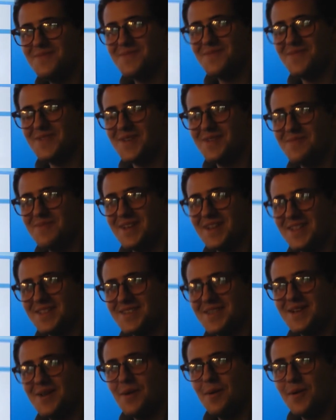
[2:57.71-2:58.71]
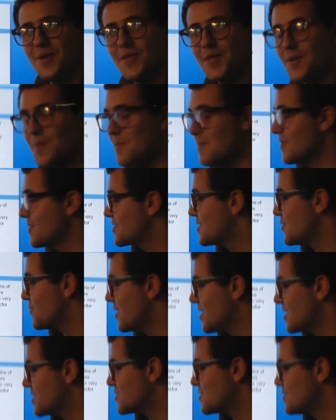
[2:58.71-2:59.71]
which means the Milky
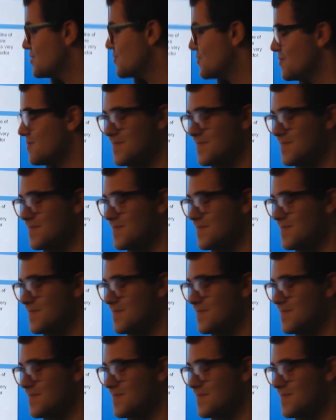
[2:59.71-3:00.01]
Way 2.